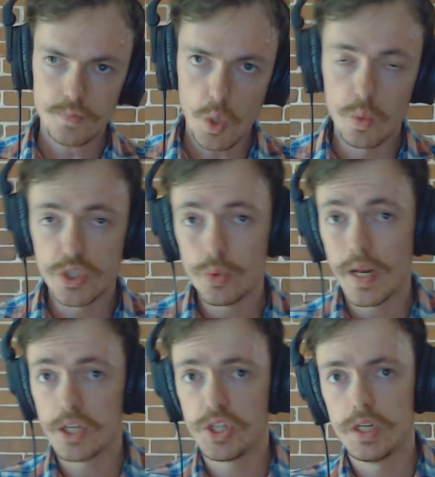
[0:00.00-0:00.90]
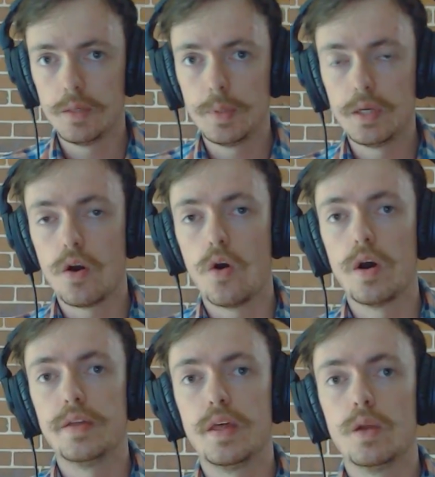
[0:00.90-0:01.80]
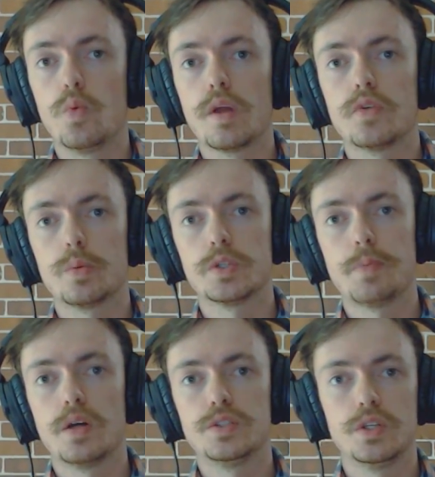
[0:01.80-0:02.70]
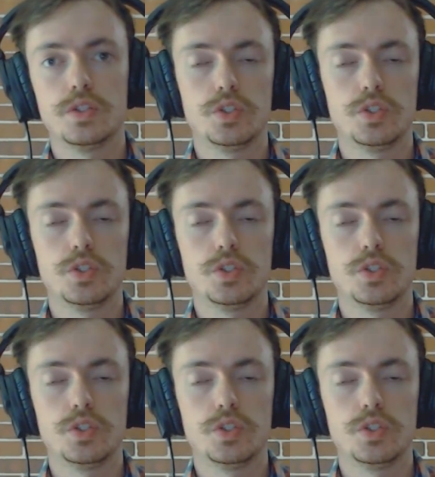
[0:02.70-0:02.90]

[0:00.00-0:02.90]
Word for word: would do an HTTP call, and then whatever the response is,